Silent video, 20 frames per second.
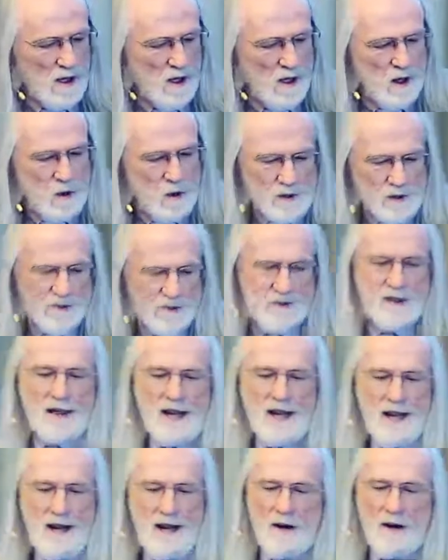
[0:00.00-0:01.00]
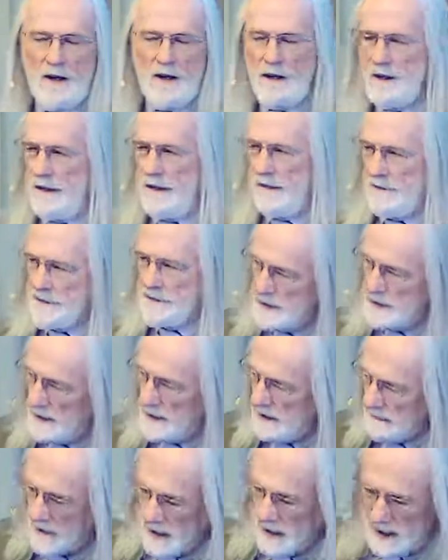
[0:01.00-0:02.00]
what's the area of the state
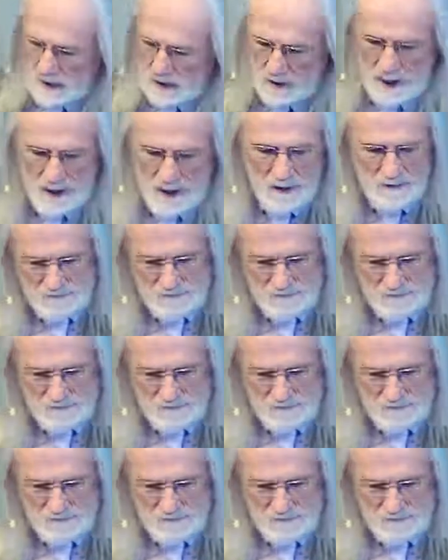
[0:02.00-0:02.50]
of Colorado?